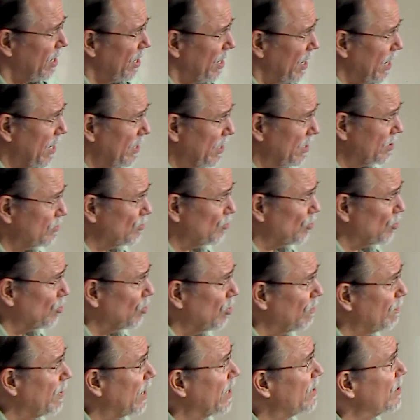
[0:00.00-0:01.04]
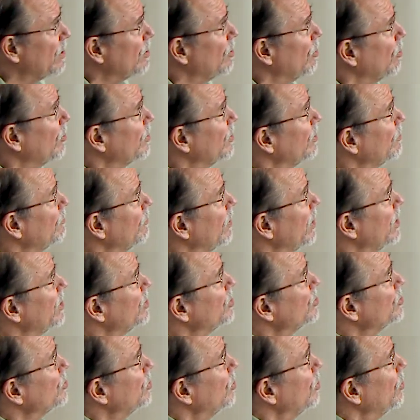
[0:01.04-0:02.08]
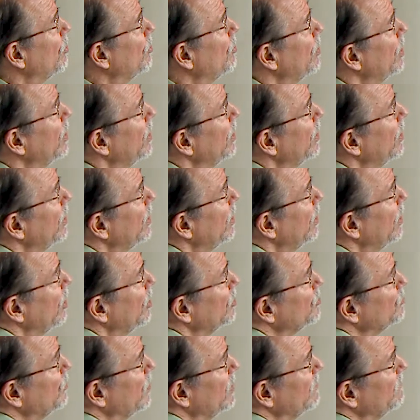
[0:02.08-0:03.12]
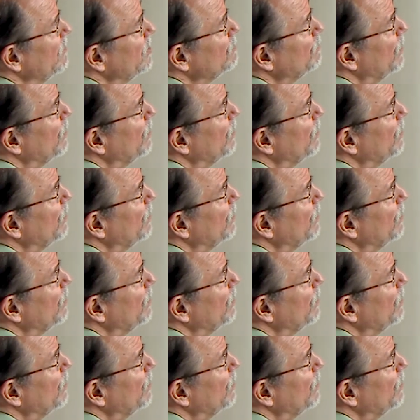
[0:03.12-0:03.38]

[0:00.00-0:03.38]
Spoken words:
and is ruled by the golden ratio. Here's one of his